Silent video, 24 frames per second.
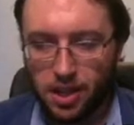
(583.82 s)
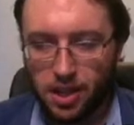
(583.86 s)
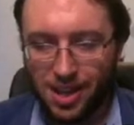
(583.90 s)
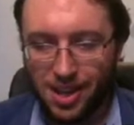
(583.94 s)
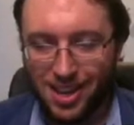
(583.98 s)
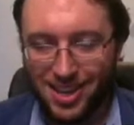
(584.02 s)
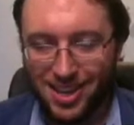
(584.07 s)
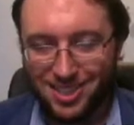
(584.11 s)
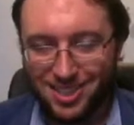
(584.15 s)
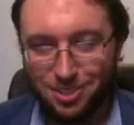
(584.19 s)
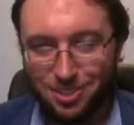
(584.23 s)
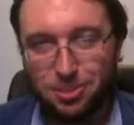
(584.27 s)

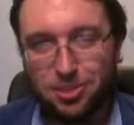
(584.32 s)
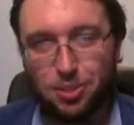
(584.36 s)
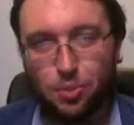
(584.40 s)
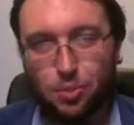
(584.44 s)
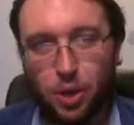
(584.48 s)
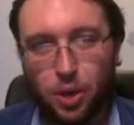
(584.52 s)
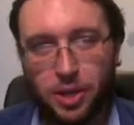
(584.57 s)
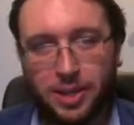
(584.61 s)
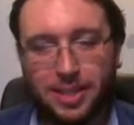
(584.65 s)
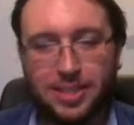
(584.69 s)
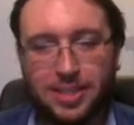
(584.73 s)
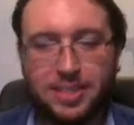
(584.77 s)
It's also
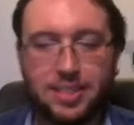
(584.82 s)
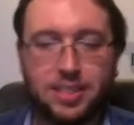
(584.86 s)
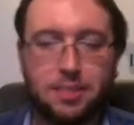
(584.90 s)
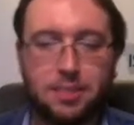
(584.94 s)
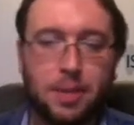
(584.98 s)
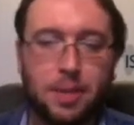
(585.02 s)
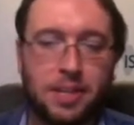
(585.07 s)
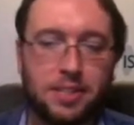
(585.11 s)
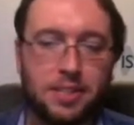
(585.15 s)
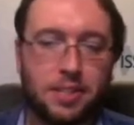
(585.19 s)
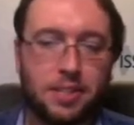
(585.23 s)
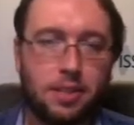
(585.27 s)
widely
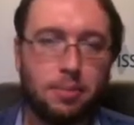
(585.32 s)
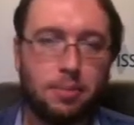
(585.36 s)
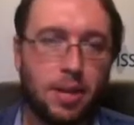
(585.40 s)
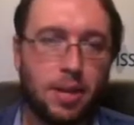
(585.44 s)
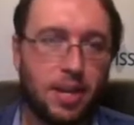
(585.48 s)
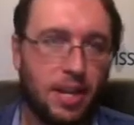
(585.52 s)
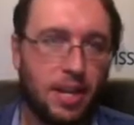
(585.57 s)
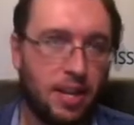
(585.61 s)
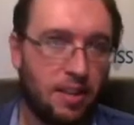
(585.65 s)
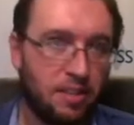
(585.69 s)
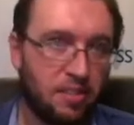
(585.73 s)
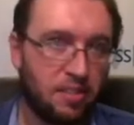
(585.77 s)
suspected that
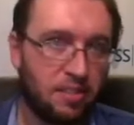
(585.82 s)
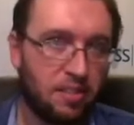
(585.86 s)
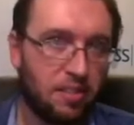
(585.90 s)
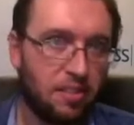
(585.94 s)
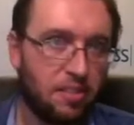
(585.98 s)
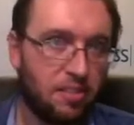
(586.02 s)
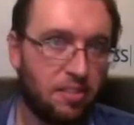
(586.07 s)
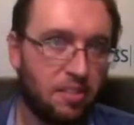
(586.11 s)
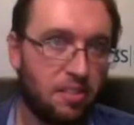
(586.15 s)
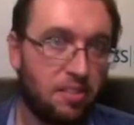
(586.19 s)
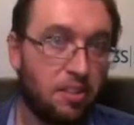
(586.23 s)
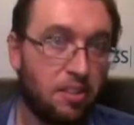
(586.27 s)
many
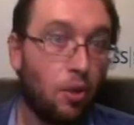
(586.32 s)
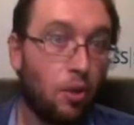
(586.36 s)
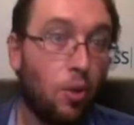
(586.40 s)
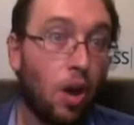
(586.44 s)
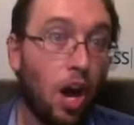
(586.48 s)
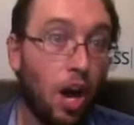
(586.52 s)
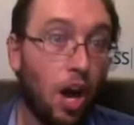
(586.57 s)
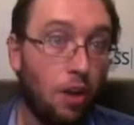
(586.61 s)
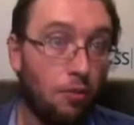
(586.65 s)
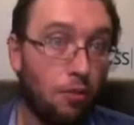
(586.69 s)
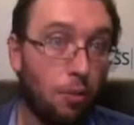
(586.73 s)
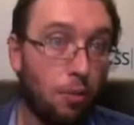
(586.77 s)
incidences go
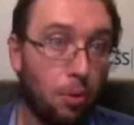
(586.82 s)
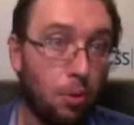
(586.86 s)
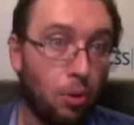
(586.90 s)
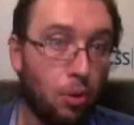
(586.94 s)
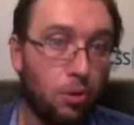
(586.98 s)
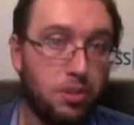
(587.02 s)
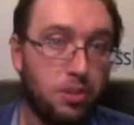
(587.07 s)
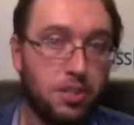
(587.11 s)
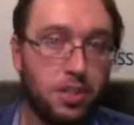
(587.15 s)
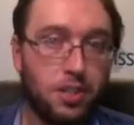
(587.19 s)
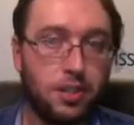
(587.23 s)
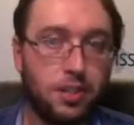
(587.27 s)

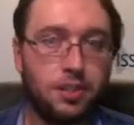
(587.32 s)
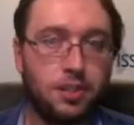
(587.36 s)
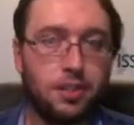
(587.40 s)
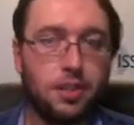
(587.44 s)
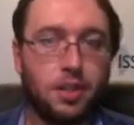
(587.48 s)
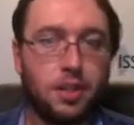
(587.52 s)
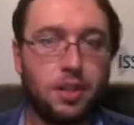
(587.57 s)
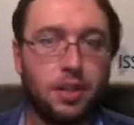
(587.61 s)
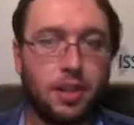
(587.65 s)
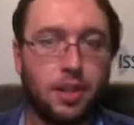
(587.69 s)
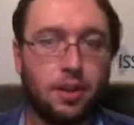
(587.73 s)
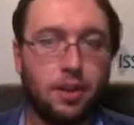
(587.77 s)
unreported.
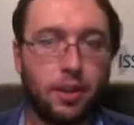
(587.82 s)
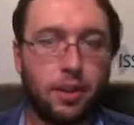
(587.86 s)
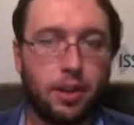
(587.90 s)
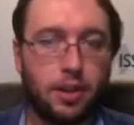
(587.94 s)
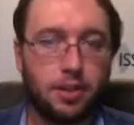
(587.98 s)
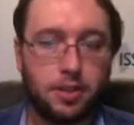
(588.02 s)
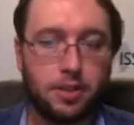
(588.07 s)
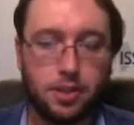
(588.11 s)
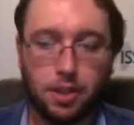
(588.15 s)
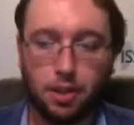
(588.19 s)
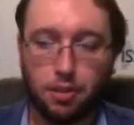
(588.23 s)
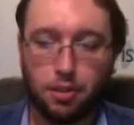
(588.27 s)
And here I'd like
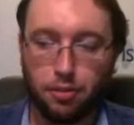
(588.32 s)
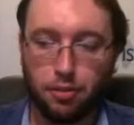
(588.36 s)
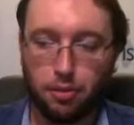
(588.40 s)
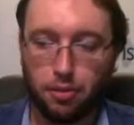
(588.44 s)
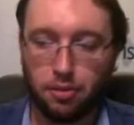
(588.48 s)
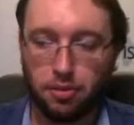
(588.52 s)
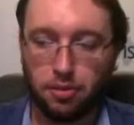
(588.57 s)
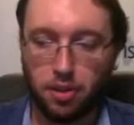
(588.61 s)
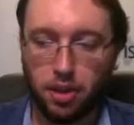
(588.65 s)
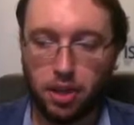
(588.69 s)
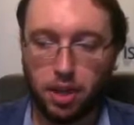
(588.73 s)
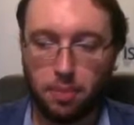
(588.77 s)
to go
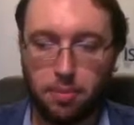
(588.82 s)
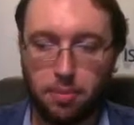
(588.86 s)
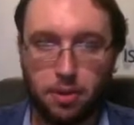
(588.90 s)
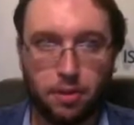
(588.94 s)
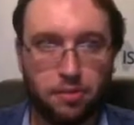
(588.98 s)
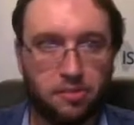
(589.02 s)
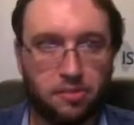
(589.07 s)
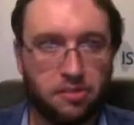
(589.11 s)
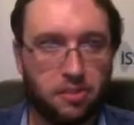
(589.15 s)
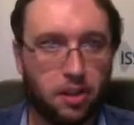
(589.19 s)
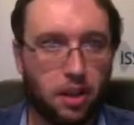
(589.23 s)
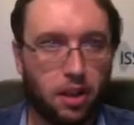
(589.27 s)
through a couple of
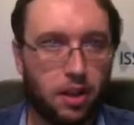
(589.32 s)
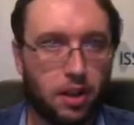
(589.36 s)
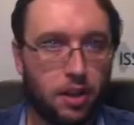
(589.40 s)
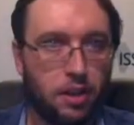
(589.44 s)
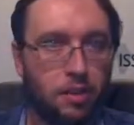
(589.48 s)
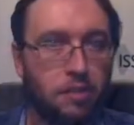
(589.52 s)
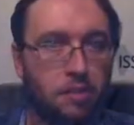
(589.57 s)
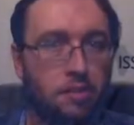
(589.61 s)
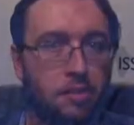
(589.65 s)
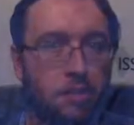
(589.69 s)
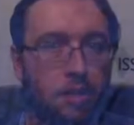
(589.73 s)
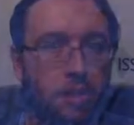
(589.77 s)

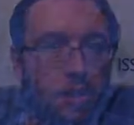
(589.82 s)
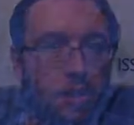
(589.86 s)
slides.